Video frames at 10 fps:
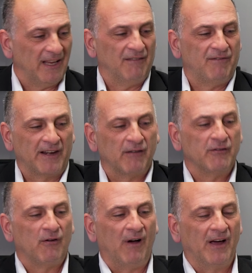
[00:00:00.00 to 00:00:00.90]
If I
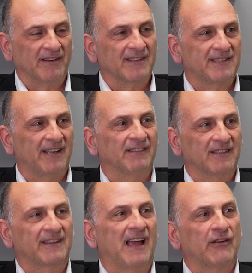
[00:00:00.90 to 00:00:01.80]
don't know how to sell
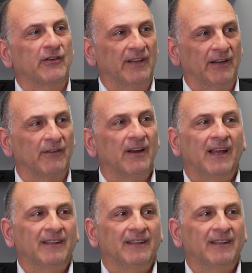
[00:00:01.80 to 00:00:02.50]
this calculator,